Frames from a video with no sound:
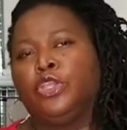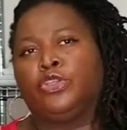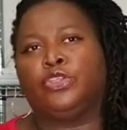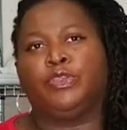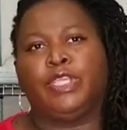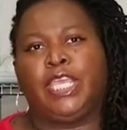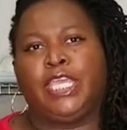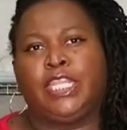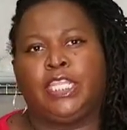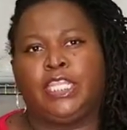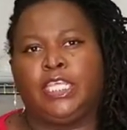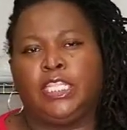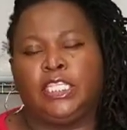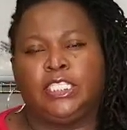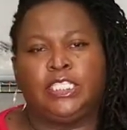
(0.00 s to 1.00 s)
created
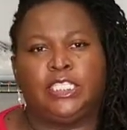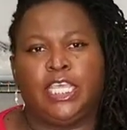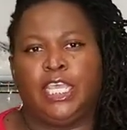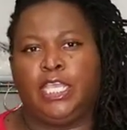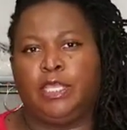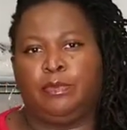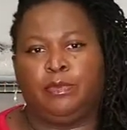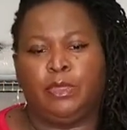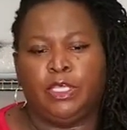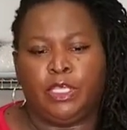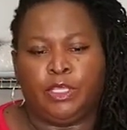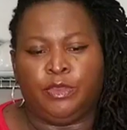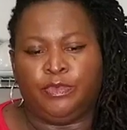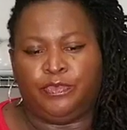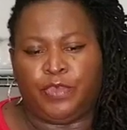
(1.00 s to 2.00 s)
in the same
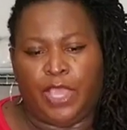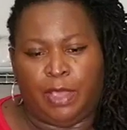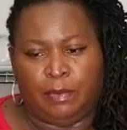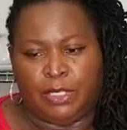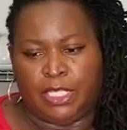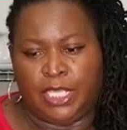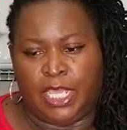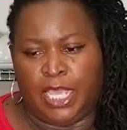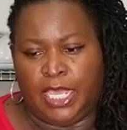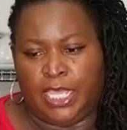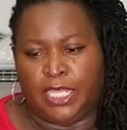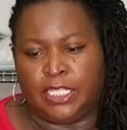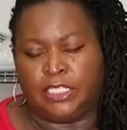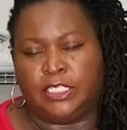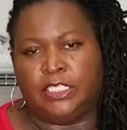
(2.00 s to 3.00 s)
family
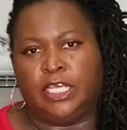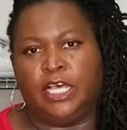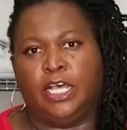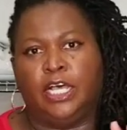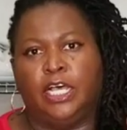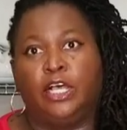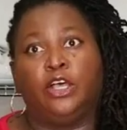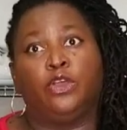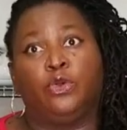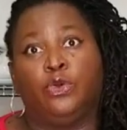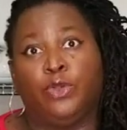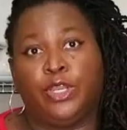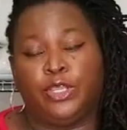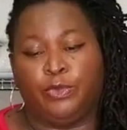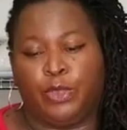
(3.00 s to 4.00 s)
as uh,
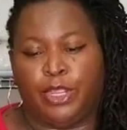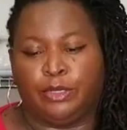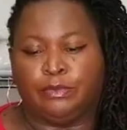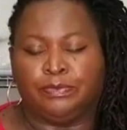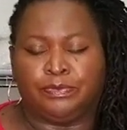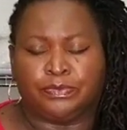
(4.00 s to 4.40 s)
Corningware.